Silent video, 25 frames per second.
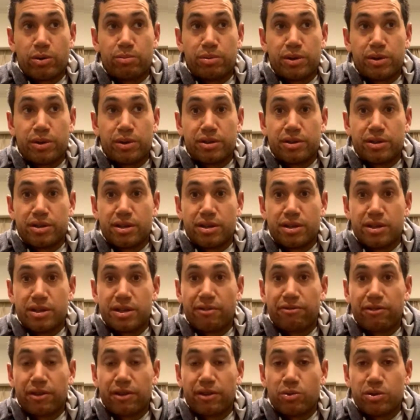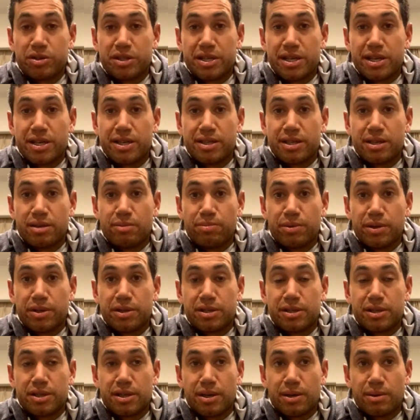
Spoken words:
But it definitely wasn't easy. But